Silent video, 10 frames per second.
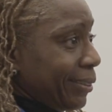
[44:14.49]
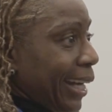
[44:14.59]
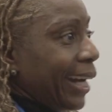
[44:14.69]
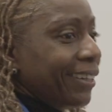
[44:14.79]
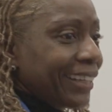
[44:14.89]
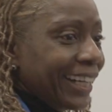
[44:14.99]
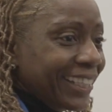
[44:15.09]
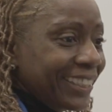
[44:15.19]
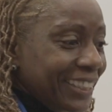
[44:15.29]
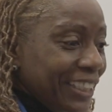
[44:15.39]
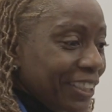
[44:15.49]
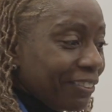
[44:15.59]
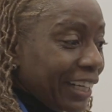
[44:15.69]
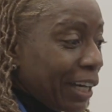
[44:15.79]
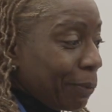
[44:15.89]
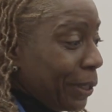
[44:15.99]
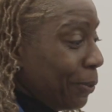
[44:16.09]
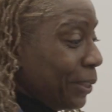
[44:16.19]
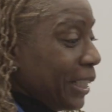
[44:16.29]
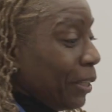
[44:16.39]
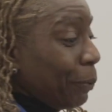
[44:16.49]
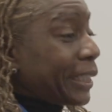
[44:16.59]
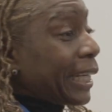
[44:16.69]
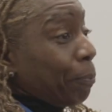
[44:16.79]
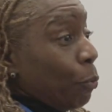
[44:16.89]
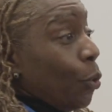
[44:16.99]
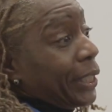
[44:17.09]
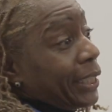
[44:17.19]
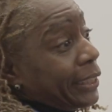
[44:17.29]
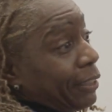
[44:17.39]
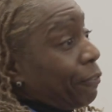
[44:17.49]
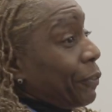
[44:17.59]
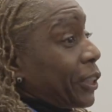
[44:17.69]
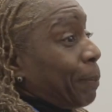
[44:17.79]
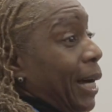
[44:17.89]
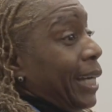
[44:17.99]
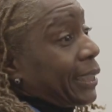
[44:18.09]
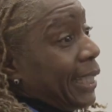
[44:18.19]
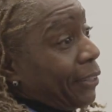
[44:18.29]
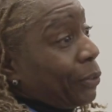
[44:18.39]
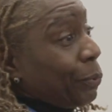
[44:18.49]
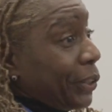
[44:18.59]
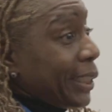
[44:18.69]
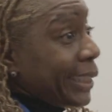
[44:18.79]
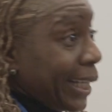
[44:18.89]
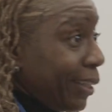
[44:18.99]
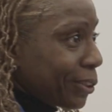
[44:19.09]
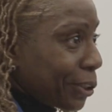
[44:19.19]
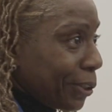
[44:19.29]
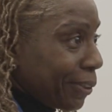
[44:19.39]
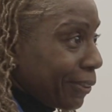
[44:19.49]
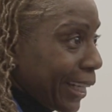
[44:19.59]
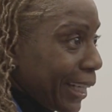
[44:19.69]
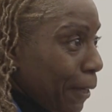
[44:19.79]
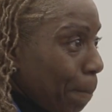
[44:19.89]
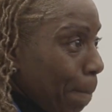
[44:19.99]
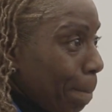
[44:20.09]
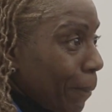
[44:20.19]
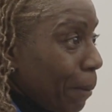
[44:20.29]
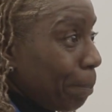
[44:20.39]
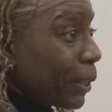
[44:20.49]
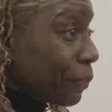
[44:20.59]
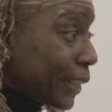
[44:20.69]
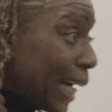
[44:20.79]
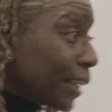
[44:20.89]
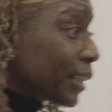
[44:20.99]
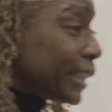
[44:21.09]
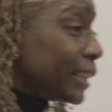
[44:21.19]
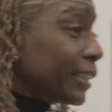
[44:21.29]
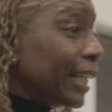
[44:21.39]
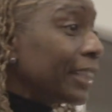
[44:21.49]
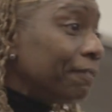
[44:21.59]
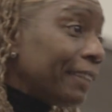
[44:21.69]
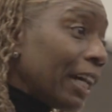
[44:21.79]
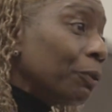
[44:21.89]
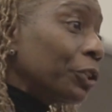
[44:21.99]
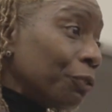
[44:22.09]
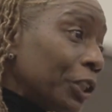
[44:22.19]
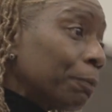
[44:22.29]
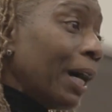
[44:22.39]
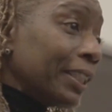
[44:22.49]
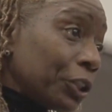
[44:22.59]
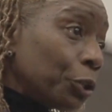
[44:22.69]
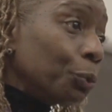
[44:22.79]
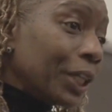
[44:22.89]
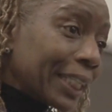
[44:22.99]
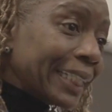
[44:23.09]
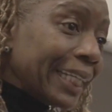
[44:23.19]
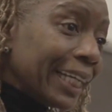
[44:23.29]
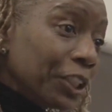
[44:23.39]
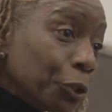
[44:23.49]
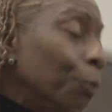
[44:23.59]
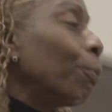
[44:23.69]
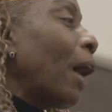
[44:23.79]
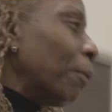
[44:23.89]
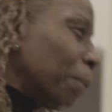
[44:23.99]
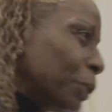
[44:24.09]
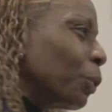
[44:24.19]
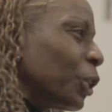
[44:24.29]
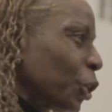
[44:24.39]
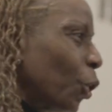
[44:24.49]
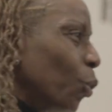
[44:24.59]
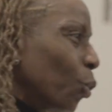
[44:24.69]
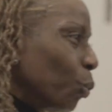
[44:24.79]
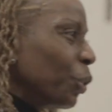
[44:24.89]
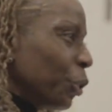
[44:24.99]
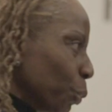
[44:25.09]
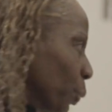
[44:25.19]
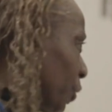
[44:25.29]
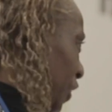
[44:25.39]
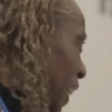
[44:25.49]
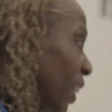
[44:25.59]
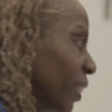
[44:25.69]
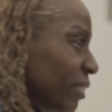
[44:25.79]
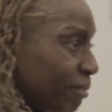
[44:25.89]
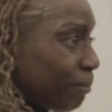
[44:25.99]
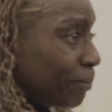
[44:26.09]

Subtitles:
Right? We keep wanting a different response now that we're an adult, right? But the reality is that if that was the response that you were going to get, you probably would have told when you were a child.